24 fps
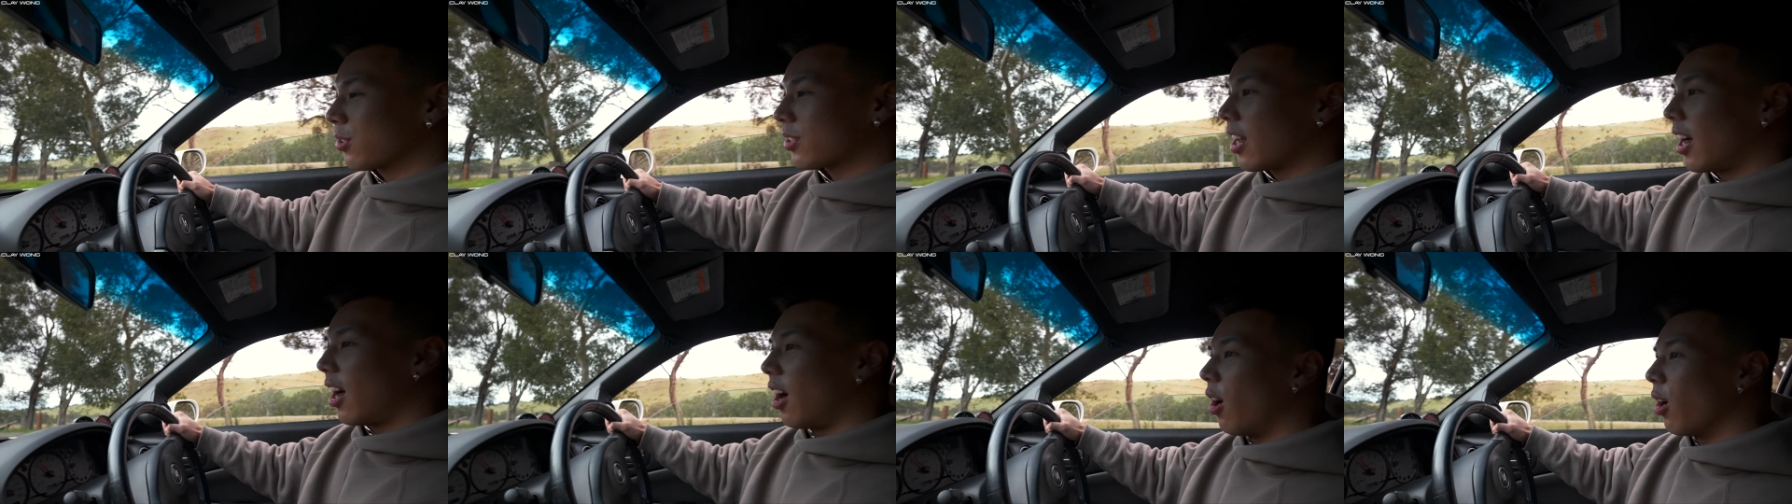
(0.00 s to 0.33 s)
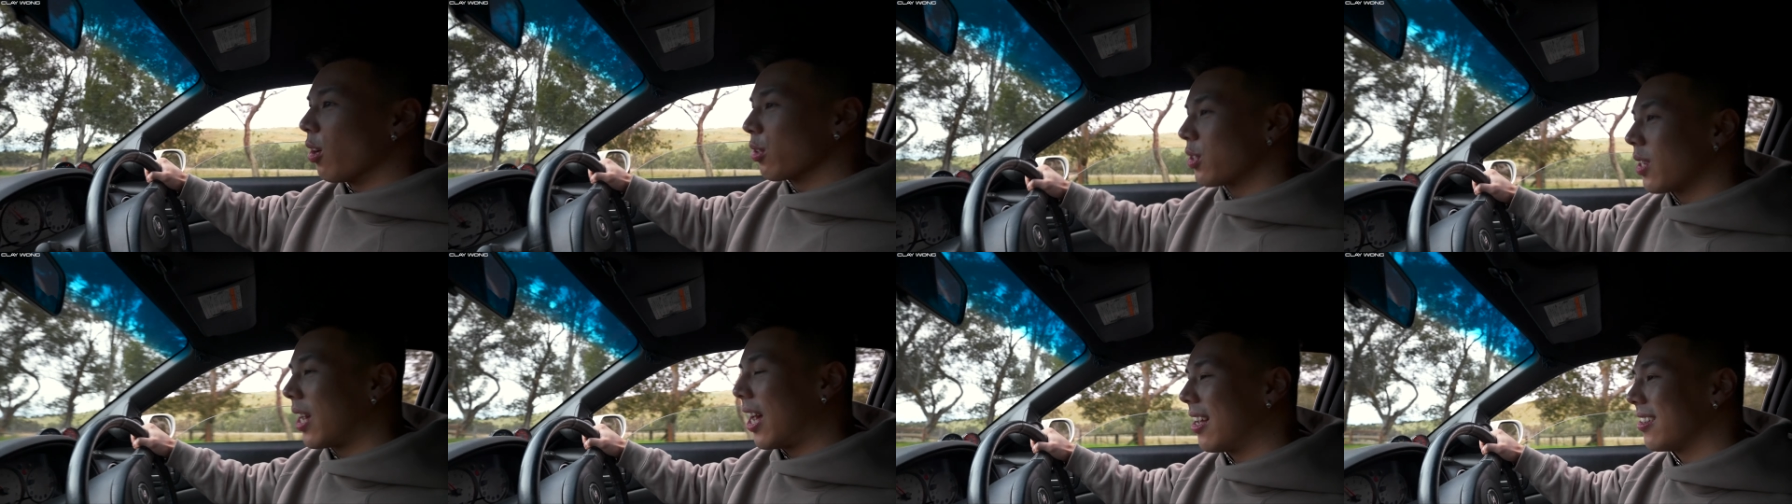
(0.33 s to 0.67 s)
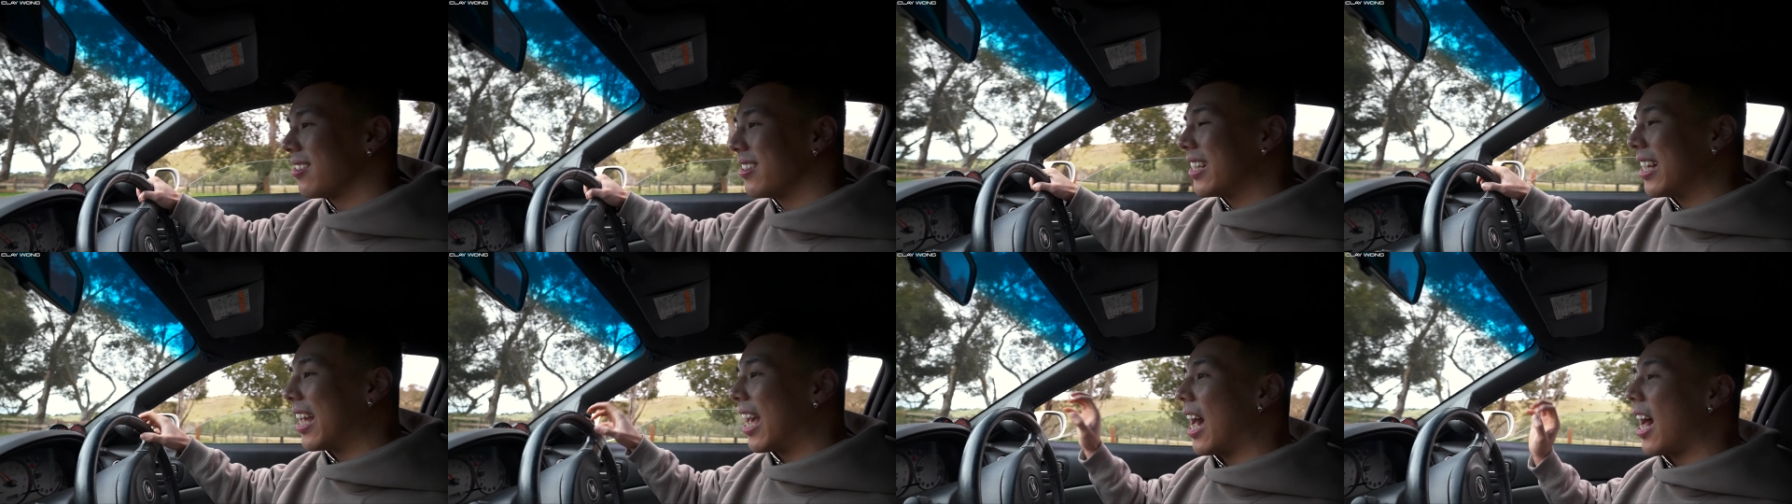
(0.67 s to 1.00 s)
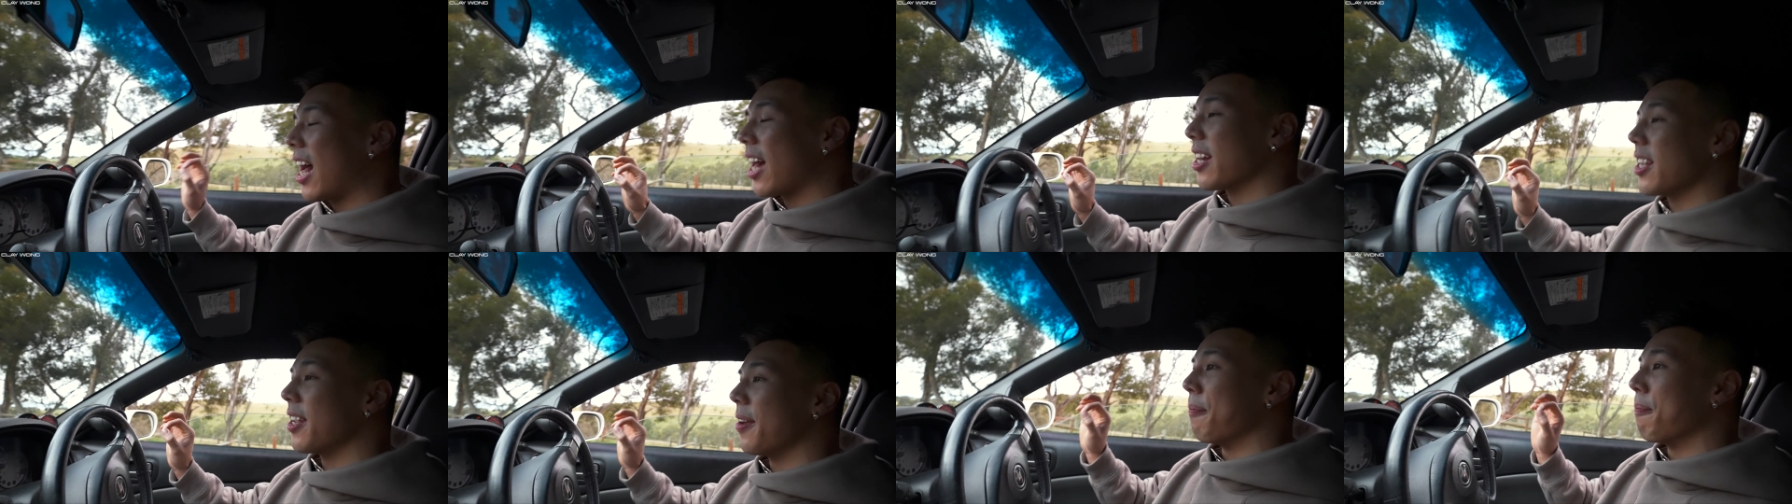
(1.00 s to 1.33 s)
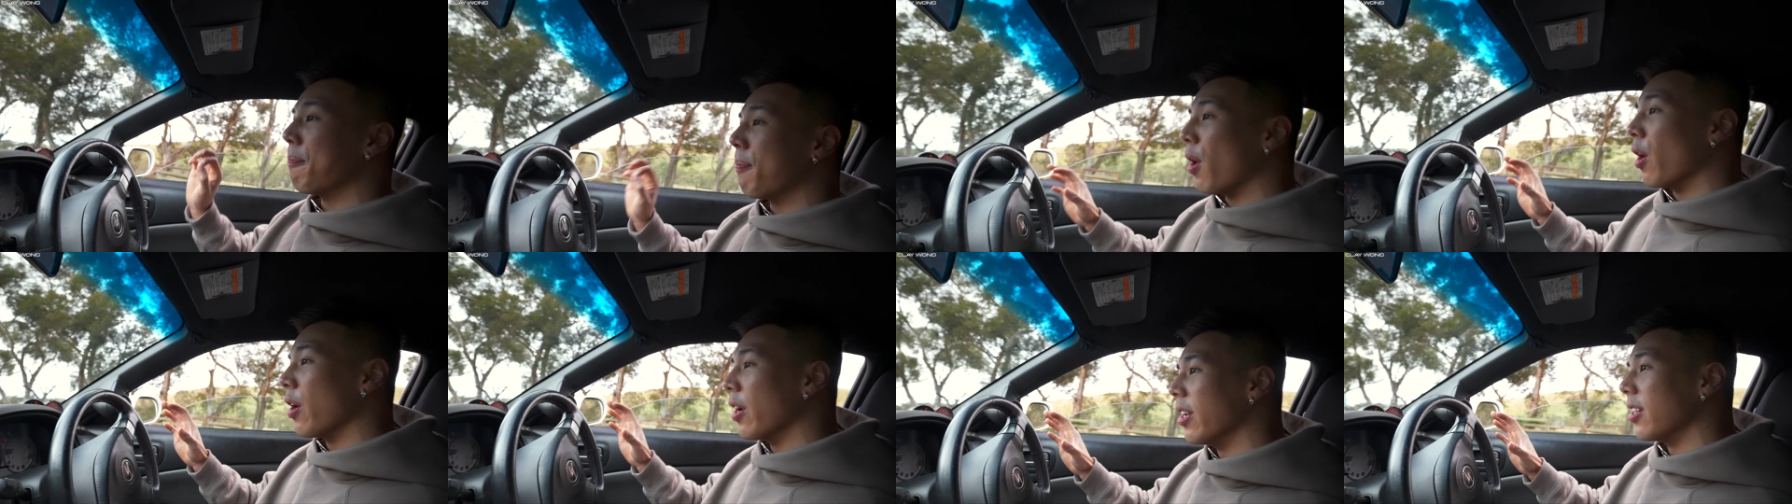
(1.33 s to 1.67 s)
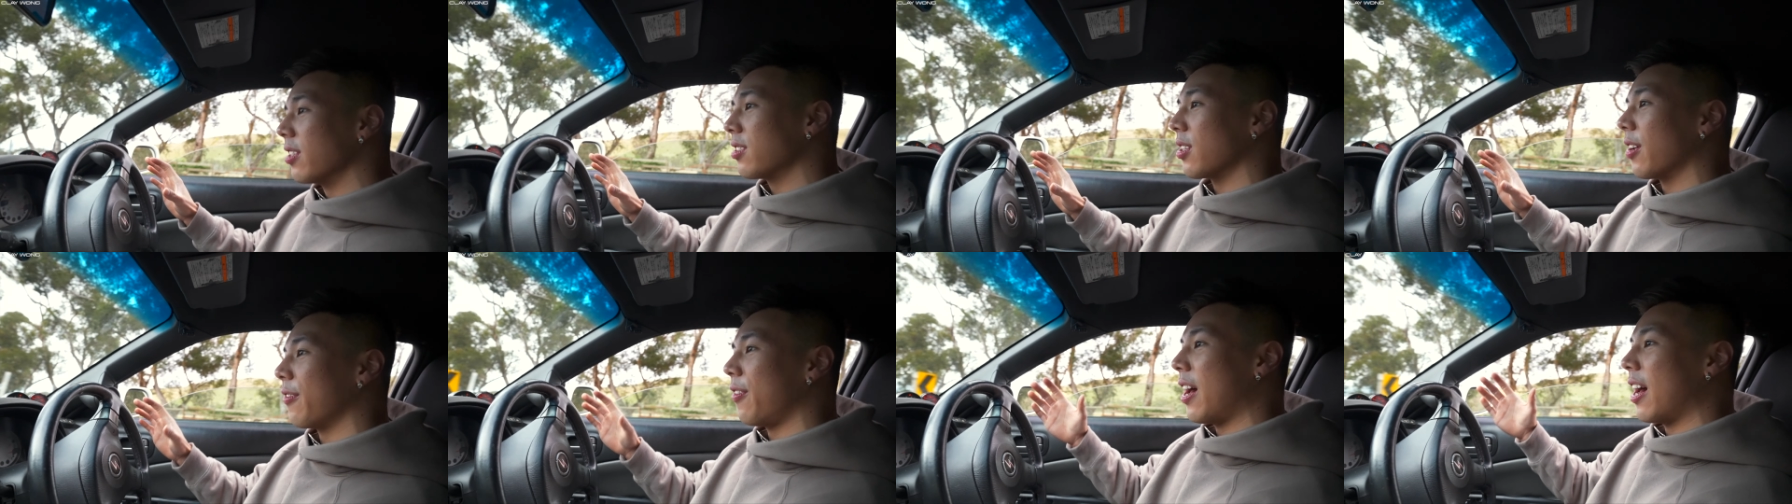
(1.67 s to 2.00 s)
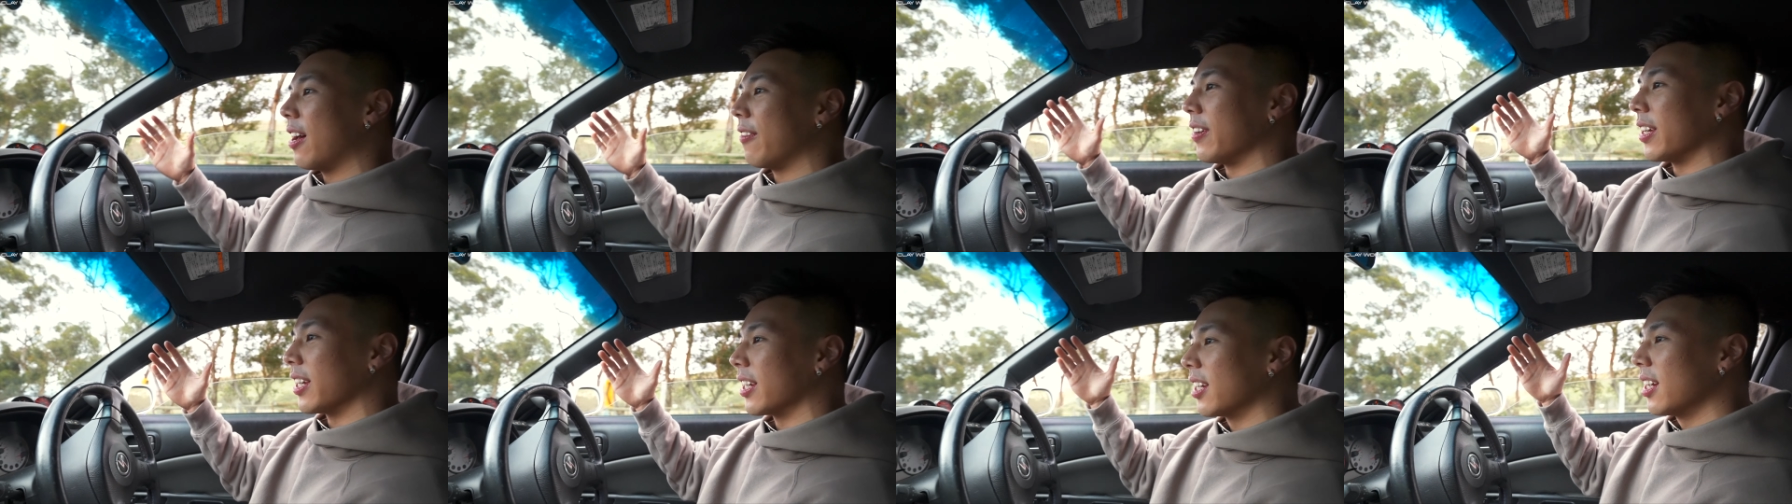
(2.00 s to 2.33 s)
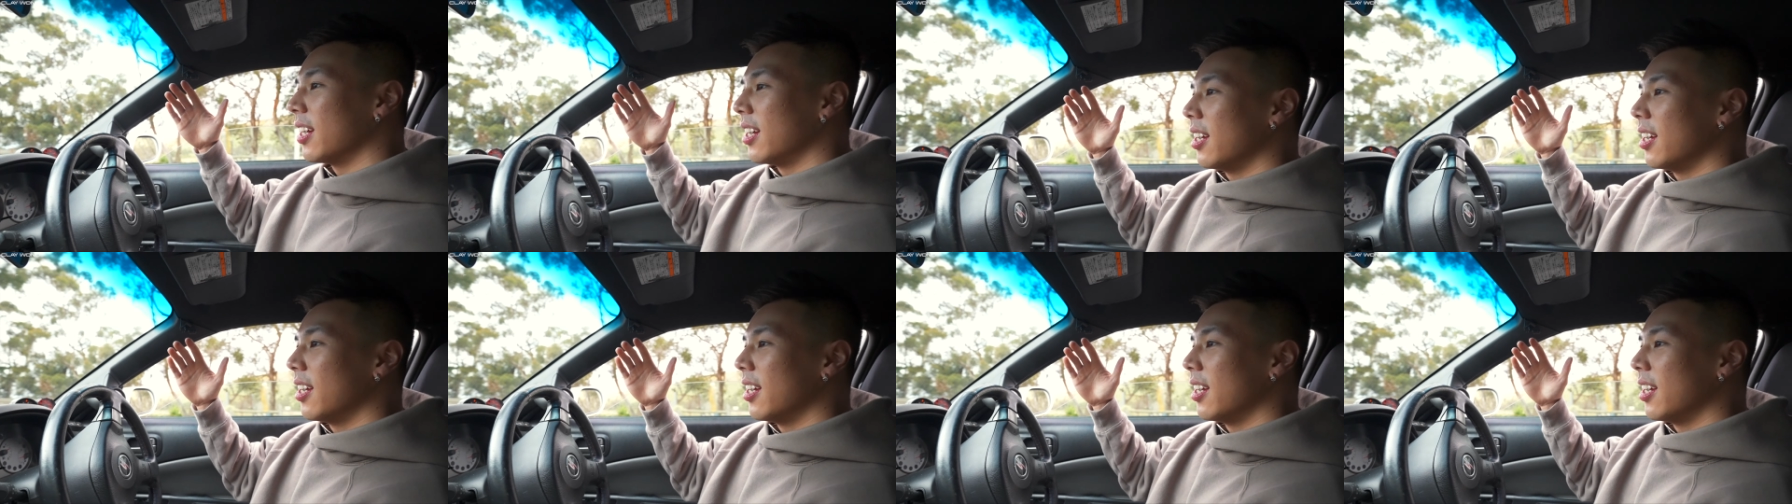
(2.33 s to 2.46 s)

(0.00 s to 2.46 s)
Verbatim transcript: car also has the added bonus of having